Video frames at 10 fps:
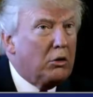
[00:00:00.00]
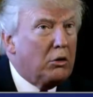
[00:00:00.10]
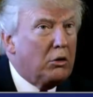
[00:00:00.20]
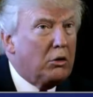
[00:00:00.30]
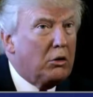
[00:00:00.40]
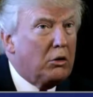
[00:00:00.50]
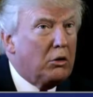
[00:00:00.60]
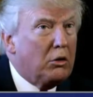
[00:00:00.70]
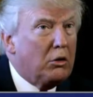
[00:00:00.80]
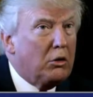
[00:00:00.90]

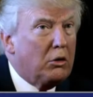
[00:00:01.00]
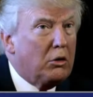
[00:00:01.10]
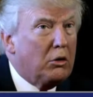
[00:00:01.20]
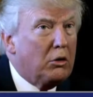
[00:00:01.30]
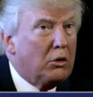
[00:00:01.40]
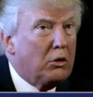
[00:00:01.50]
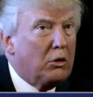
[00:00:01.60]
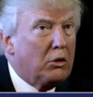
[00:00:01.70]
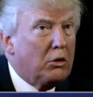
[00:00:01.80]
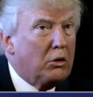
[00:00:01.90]

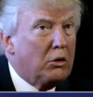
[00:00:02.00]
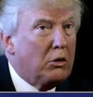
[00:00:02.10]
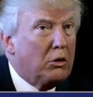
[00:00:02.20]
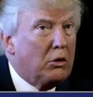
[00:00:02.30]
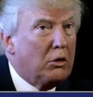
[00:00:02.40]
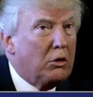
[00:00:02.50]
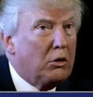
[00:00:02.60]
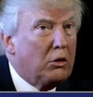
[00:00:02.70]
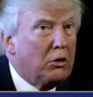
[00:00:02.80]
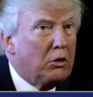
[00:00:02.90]

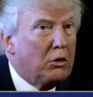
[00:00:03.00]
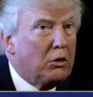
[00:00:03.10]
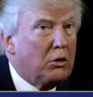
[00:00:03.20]
This person isn't speaking.